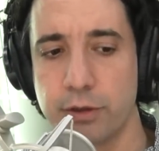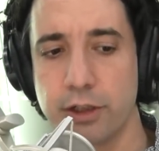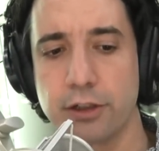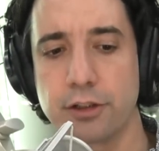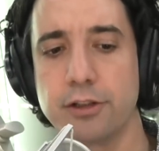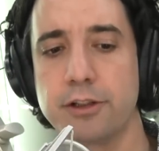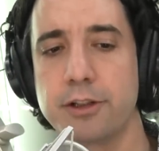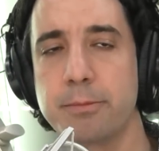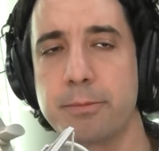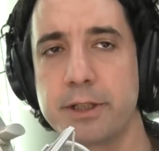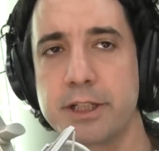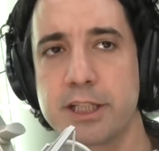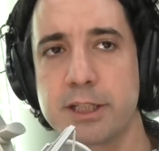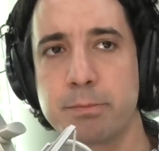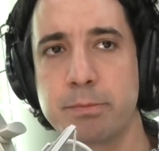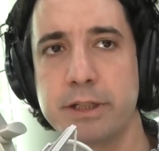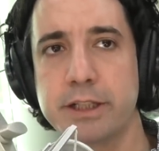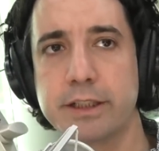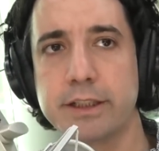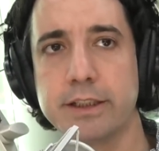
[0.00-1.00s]
We're going to be
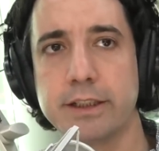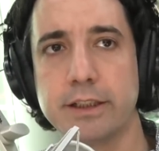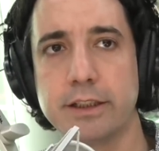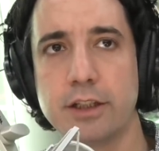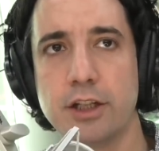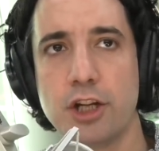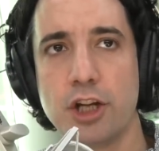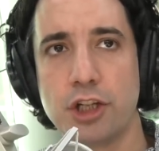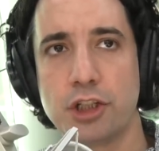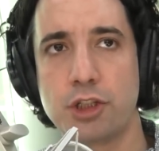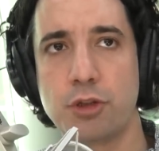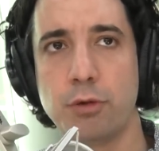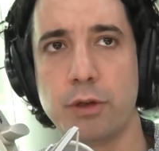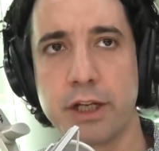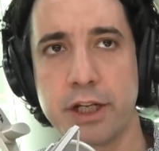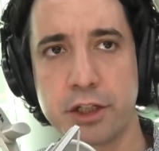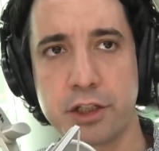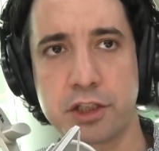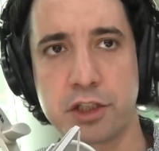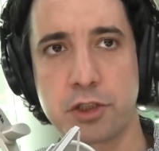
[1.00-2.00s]
speaking to a
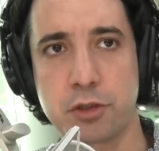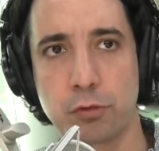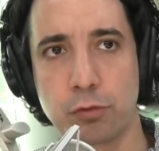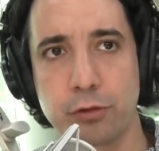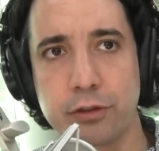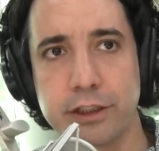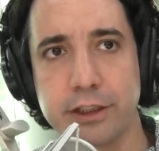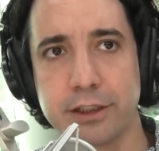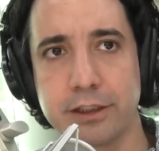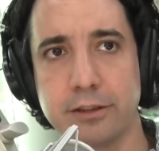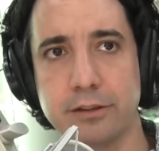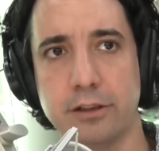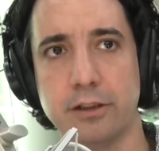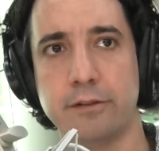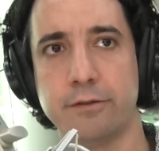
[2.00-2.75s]
historian